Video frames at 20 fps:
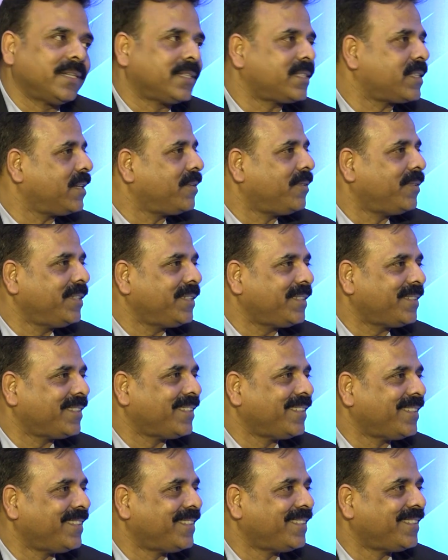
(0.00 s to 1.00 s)
it's an
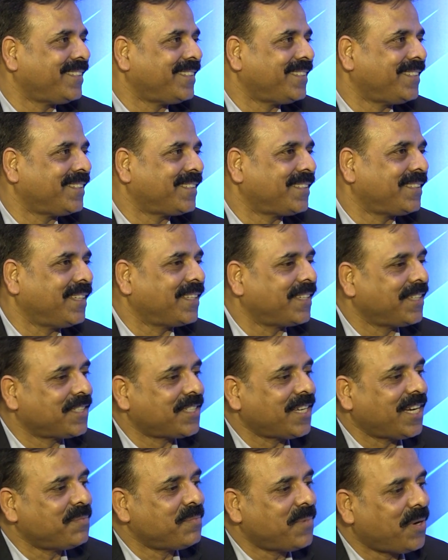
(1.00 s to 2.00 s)
honor taking
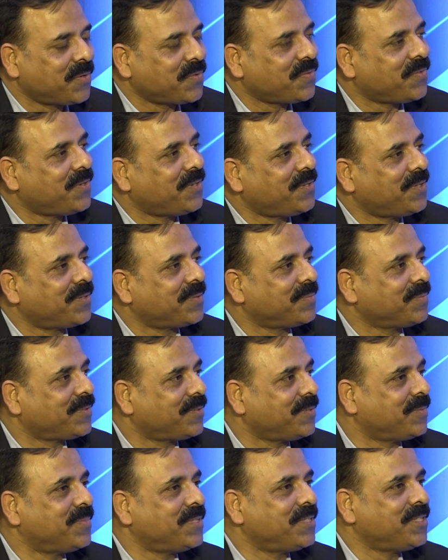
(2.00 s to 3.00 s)
time out for
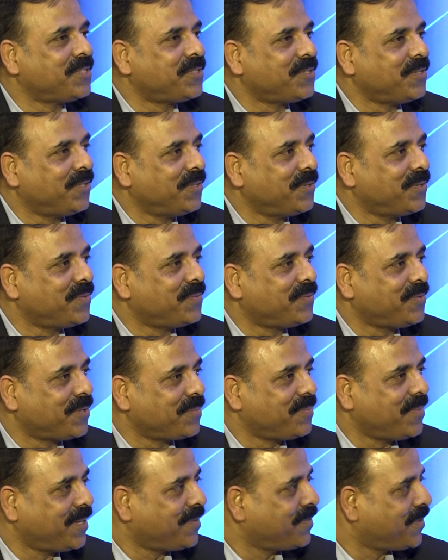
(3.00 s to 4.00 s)
busy schedule for
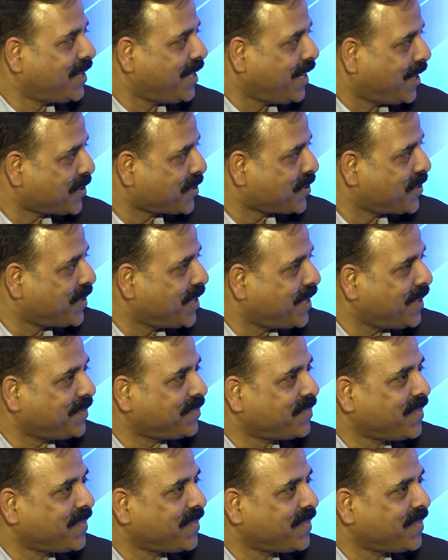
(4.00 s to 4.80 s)
being with us today